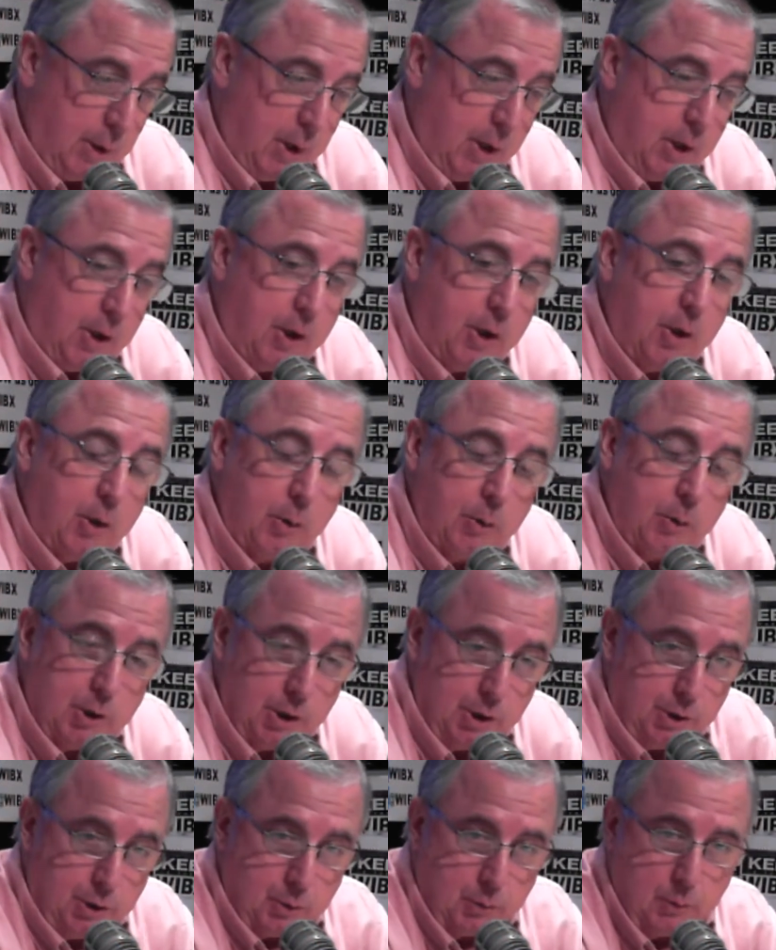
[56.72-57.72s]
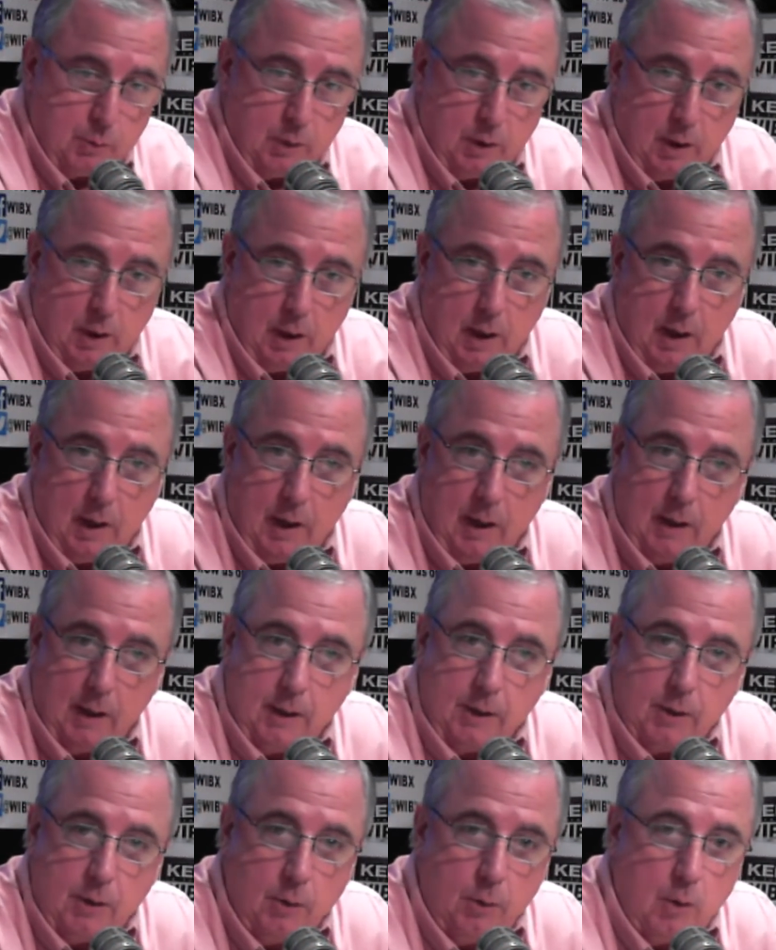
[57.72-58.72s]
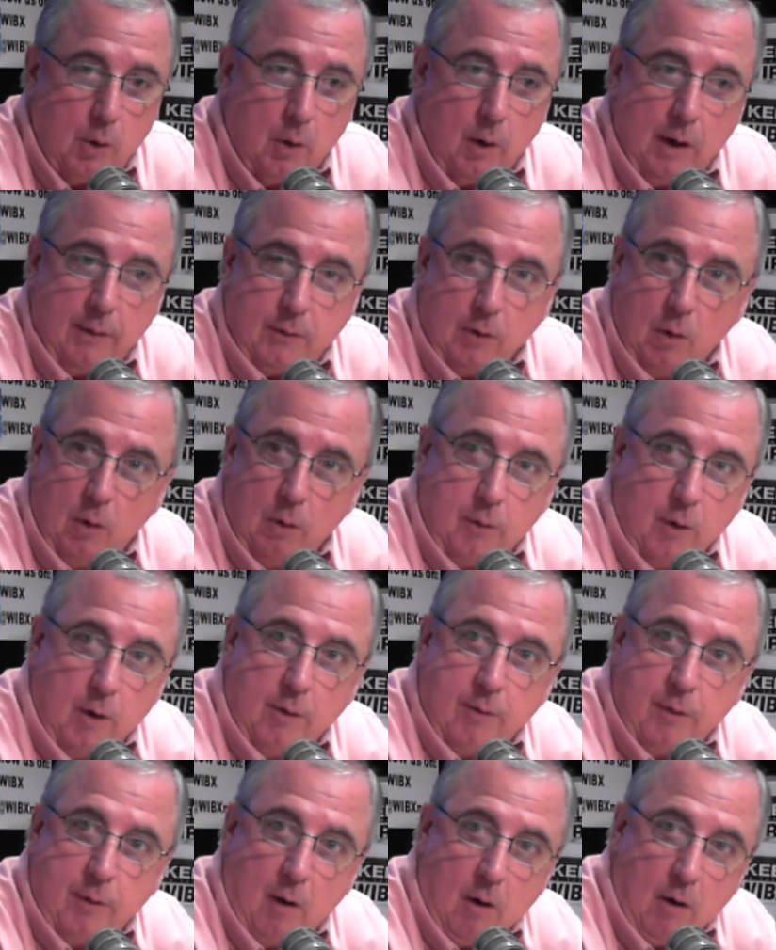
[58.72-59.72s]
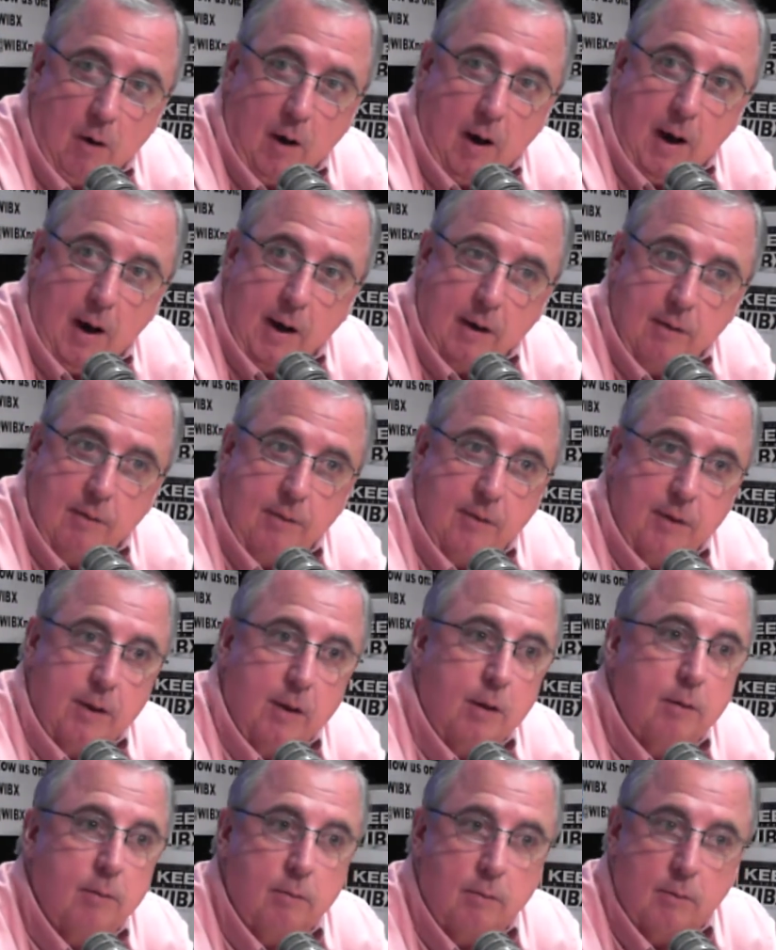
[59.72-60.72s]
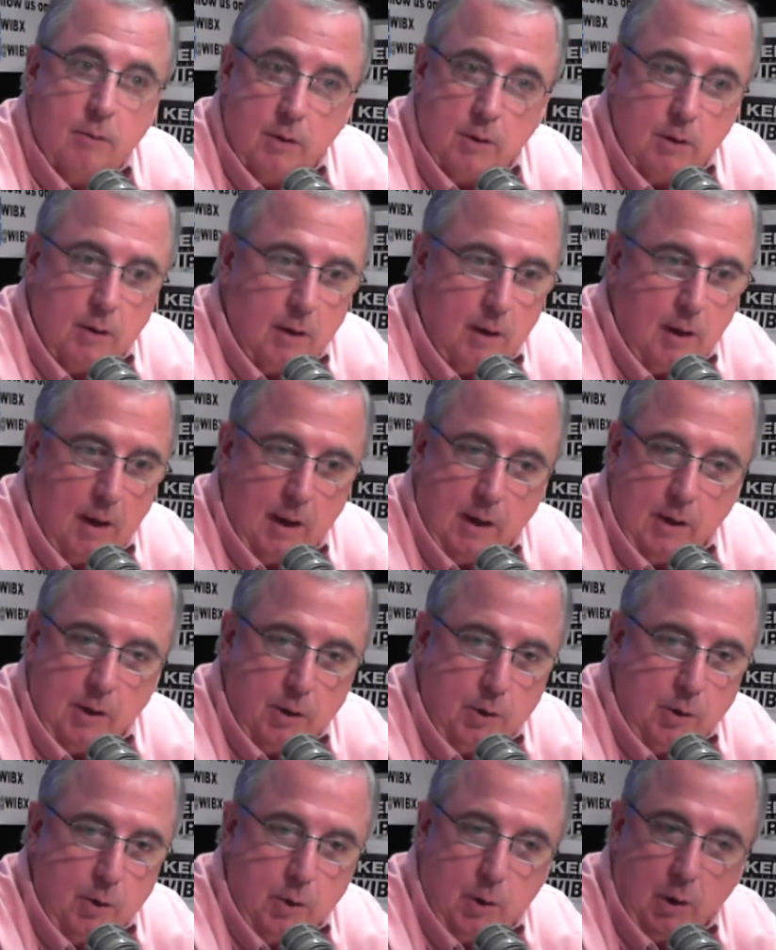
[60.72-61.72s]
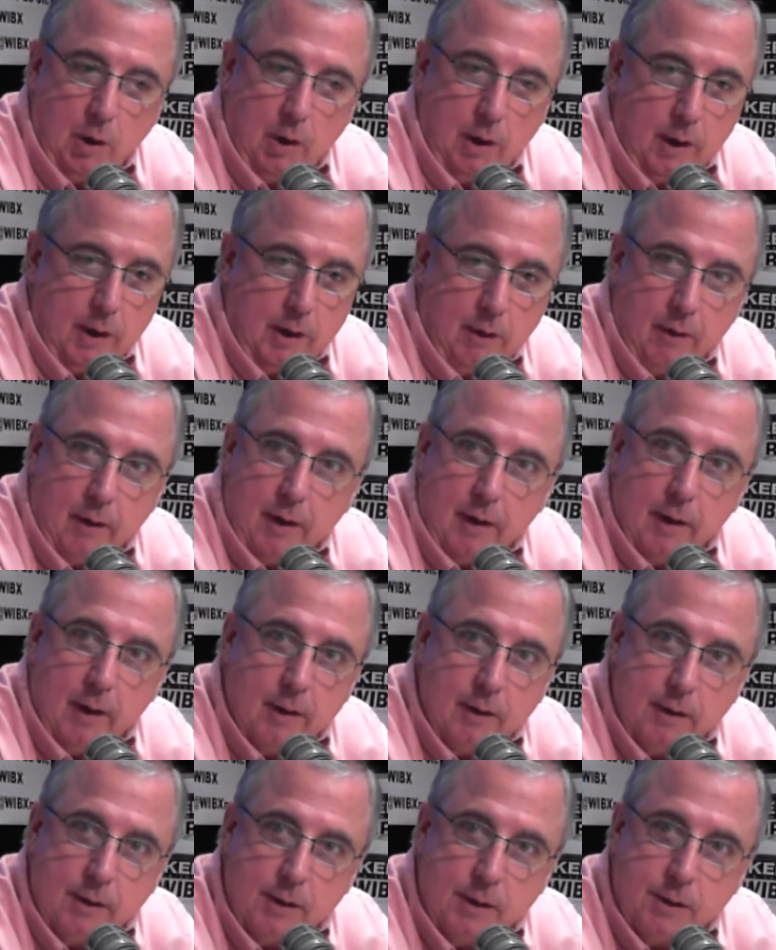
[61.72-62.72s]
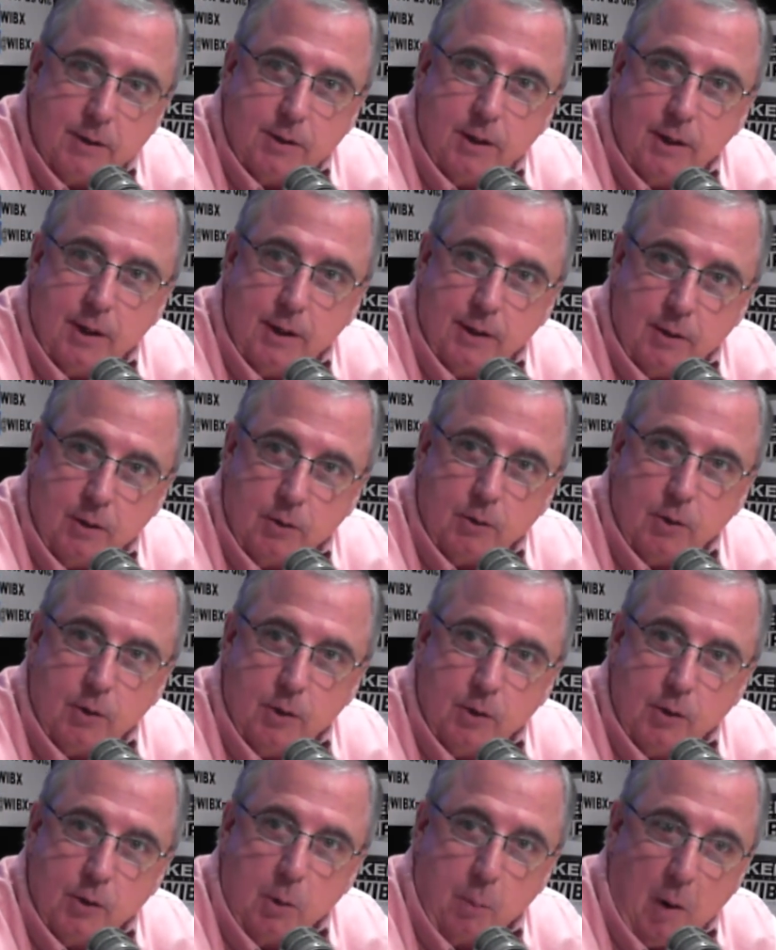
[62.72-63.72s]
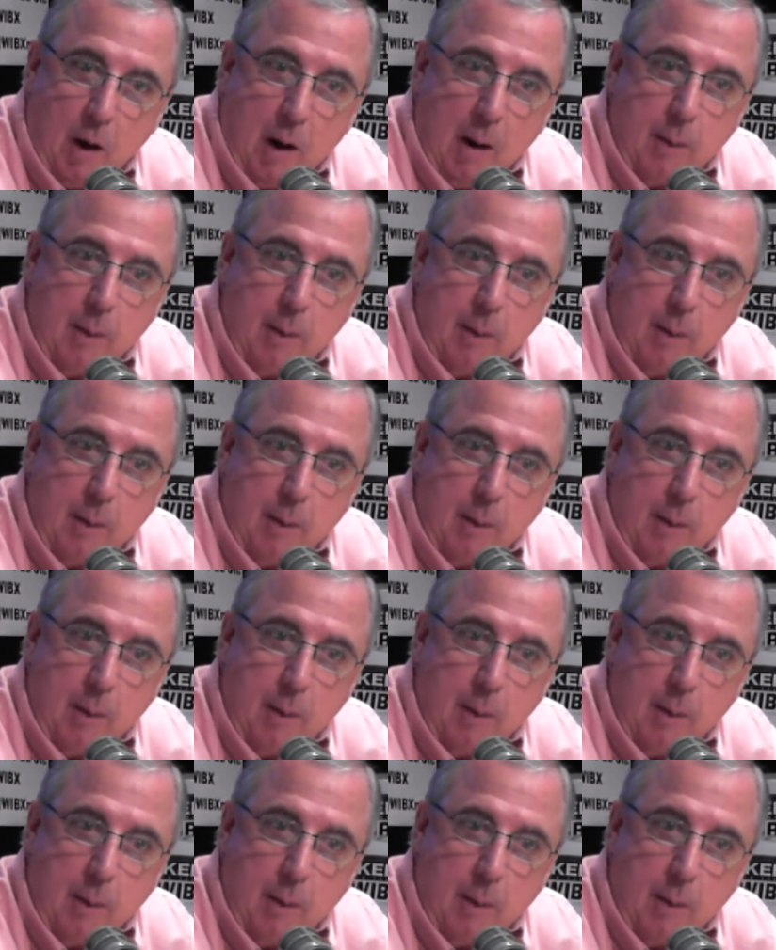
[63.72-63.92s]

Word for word: service is a huge issue. Uh, you, you don't, don't have to go very far out of the out of the Utica area to see that there's there's a